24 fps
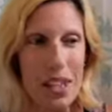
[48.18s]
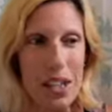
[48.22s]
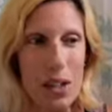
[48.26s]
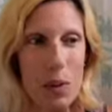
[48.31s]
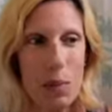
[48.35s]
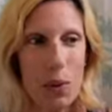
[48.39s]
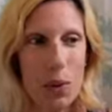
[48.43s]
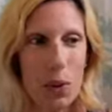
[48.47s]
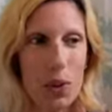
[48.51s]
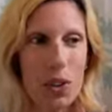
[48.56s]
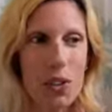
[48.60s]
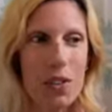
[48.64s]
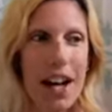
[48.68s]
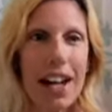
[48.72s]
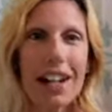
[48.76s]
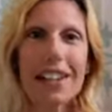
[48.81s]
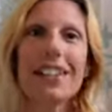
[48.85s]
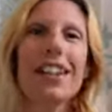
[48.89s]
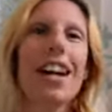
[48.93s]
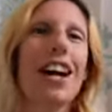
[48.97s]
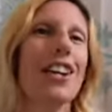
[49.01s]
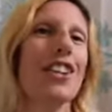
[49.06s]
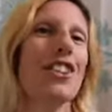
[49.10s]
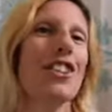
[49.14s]
But we've had a
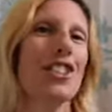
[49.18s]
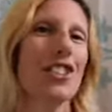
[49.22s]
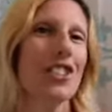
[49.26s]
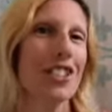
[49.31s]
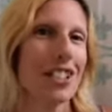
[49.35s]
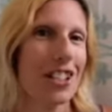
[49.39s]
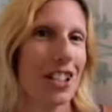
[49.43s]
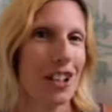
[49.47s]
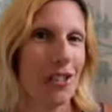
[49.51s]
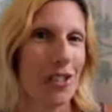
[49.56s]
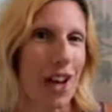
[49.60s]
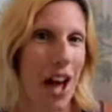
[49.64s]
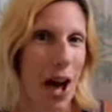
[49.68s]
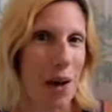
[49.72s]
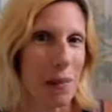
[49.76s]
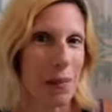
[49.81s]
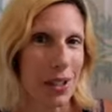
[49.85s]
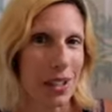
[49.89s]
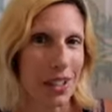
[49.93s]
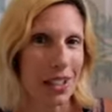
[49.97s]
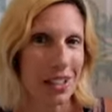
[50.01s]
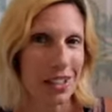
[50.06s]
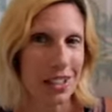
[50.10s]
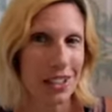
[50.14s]
lot of new stuff
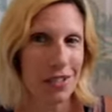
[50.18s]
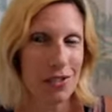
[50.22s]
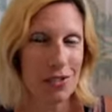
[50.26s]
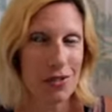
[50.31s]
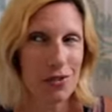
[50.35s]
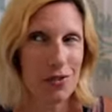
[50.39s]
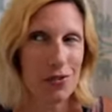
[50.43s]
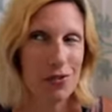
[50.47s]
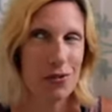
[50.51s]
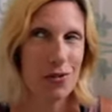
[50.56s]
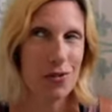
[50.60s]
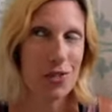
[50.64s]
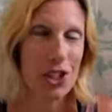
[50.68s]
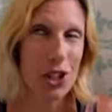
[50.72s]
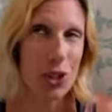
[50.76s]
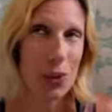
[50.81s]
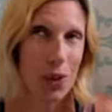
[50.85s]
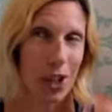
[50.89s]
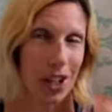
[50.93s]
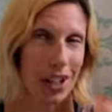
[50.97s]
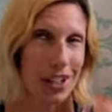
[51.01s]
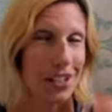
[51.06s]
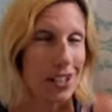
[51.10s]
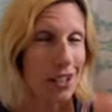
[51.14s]
happen to
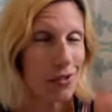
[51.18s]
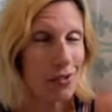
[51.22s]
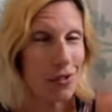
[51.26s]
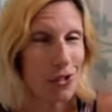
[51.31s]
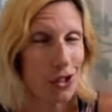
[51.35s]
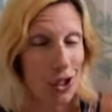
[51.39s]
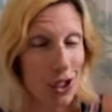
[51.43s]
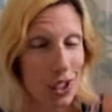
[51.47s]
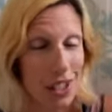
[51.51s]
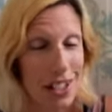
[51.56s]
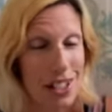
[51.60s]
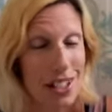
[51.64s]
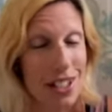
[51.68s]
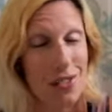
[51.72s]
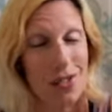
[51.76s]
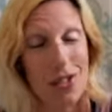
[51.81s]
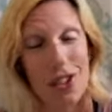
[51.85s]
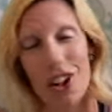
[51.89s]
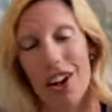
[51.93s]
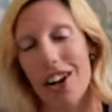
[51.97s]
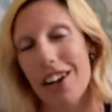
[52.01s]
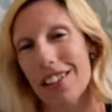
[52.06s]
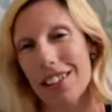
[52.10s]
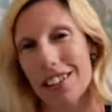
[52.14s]
us and for us,
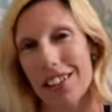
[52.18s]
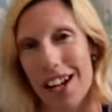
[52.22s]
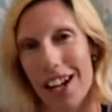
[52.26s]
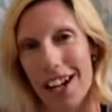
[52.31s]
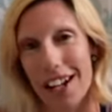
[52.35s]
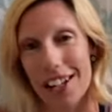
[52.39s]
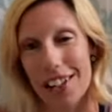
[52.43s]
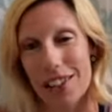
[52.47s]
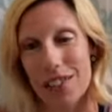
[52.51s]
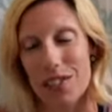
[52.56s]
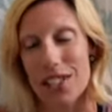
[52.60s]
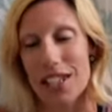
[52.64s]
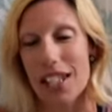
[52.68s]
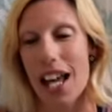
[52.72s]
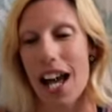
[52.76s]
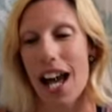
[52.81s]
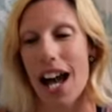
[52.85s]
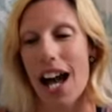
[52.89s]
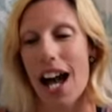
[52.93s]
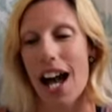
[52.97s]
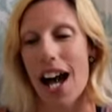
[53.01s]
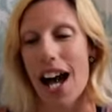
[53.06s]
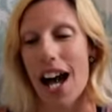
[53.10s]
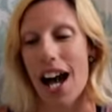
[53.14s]
for our lives.
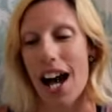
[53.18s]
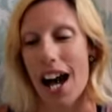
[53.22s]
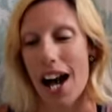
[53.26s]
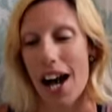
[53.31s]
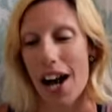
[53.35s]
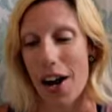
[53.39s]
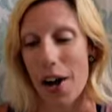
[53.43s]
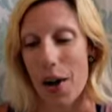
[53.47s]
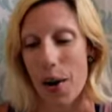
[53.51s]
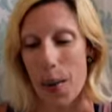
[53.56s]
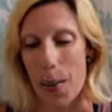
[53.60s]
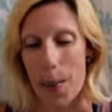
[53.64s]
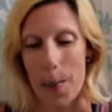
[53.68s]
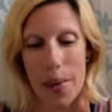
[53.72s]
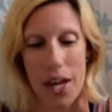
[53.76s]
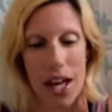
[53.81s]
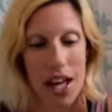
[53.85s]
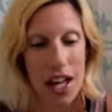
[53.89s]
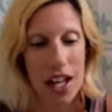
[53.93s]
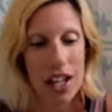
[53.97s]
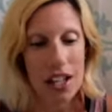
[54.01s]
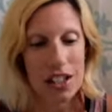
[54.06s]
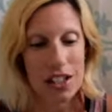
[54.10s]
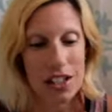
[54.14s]

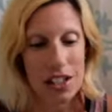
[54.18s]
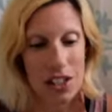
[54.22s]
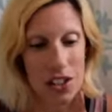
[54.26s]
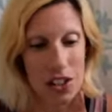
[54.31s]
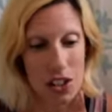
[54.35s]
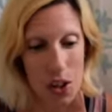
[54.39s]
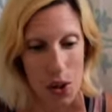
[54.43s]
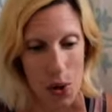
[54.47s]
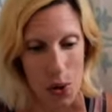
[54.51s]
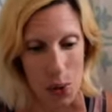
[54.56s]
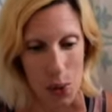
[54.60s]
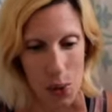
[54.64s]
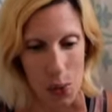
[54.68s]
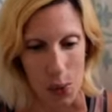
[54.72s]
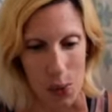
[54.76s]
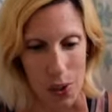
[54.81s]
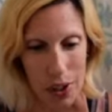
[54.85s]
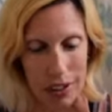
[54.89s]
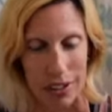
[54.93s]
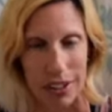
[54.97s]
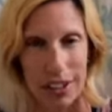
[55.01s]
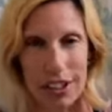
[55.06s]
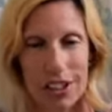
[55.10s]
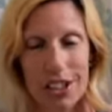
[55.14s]
So
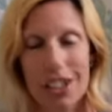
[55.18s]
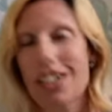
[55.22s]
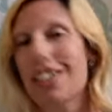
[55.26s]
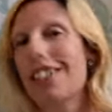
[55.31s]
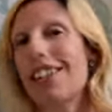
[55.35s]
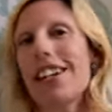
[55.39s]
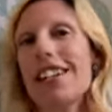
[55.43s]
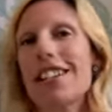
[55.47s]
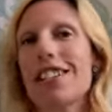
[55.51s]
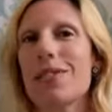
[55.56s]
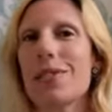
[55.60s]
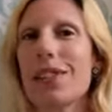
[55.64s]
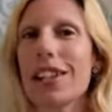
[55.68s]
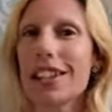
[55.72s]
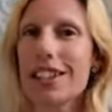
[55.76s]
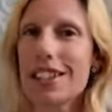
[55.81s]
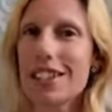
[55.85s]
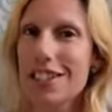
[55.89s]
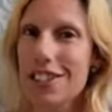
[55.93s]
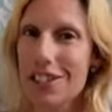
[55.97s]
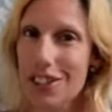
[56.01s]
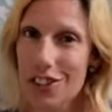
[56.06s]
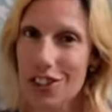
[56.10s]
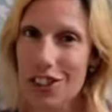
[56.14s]
I'm going to try not to make
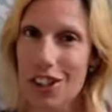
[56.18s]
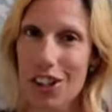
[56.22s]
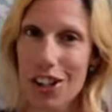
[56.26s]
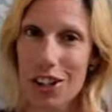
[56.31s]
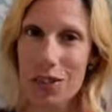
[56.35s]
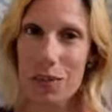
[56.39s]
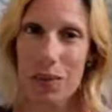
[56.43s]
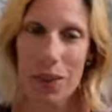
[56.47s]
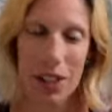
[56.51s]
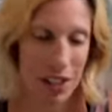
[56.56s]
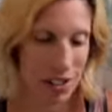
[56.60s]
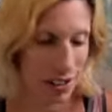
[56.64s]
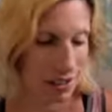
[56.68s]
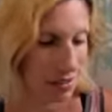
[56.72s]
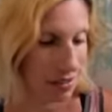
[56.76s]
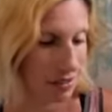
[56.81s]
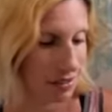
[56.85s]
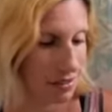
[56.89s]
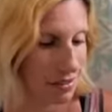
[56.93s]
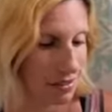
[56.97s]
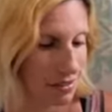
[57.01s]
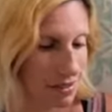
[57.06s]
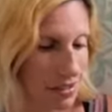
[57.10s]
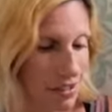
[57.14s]
this too long, but
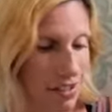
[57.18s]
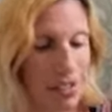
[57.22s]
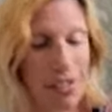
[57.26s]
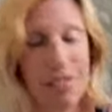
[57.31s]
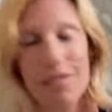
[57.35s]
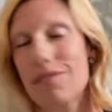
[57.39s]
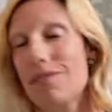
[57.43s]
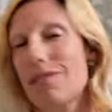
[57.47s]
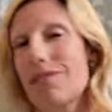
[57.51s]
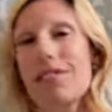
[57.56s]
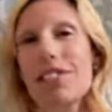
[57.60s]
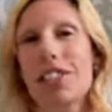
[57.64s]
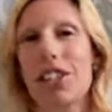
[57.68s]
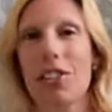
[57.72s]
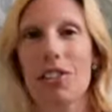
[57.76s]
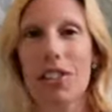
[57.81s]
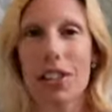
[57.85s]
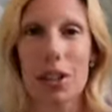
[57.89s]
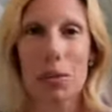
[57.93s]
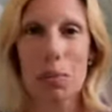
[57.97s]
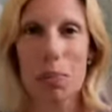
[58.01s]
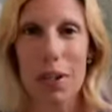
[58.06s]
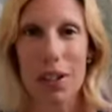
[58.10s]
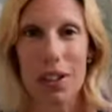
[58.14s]
go
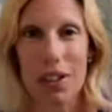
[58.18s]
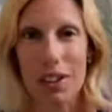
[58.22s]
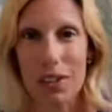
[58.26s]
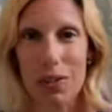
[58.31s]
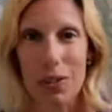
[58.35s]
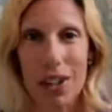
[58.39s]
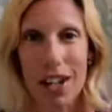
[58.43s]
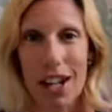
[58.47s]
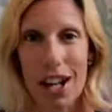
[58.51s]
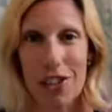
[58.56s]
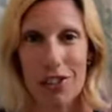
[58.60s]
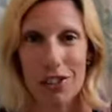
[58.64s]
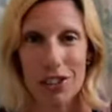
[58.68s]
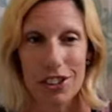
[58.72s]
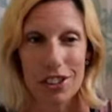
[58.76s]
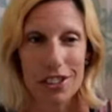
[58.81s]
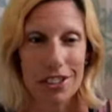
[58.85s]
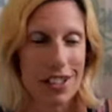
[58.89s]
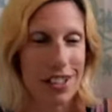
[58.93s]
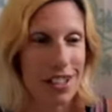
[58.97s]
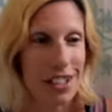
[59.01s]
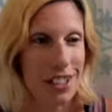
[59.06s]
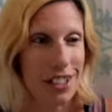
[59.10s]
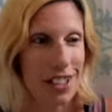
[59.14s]
get a beer or whatever,
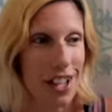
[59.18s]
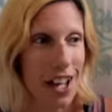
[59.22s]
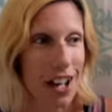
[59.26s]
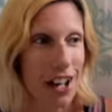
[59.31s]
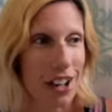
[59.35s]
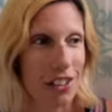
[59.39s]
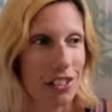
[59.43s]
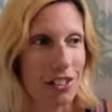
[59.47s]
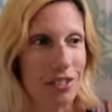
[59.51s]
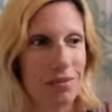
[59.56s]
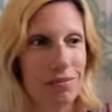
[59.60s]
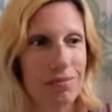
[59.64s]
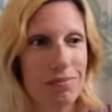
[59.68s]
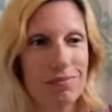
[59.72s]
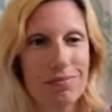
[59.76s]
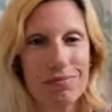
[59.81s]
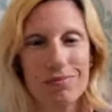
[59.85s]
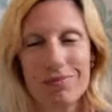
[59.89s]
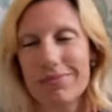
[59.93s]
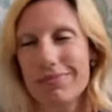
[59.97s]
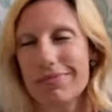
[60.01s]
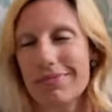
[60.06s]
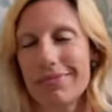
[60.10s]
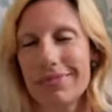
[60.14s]
sit down,
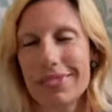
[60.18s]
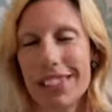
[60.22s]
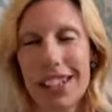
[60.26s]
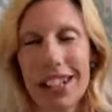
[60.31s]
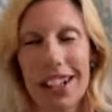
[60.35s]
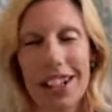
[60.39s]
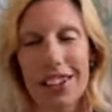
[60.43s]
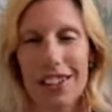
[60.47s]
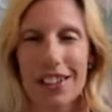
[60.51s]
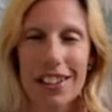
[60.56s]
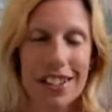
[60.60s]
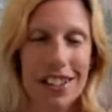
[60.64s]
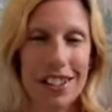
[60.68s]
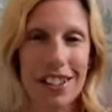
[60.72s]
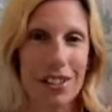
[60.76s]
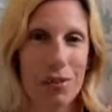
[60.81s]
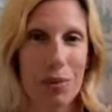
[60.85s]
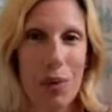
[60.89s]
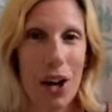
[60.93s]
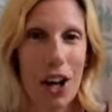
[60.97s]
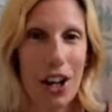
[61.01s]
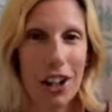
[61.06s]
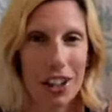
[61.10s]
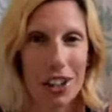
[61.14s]
you know, it's
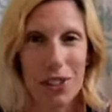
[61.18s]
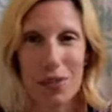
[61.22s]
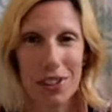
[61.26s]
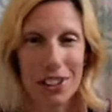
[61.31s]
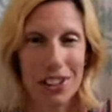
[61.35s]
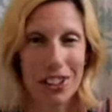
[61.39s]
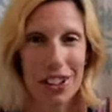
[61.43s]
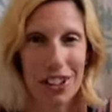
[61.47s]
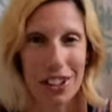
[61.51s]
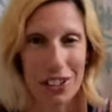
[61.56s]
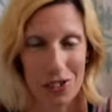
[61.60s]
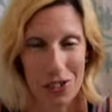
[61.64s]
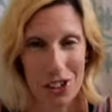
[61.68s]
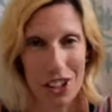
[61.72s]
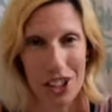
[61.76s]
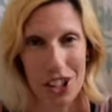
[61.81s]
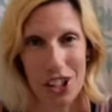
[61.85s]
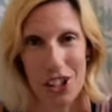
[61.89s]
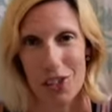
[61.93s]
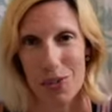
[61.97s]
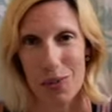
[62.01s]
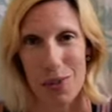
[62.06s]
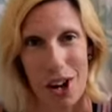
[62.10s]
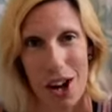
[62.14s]
probably going to be a long
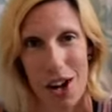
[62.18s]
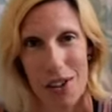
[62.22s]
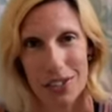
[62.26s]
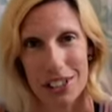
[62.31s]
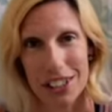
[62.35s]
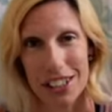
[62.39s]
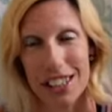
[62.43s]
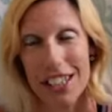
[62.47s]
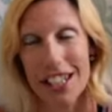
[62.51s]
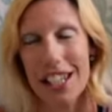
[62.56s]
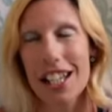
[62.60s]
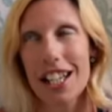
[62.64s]
video, probably.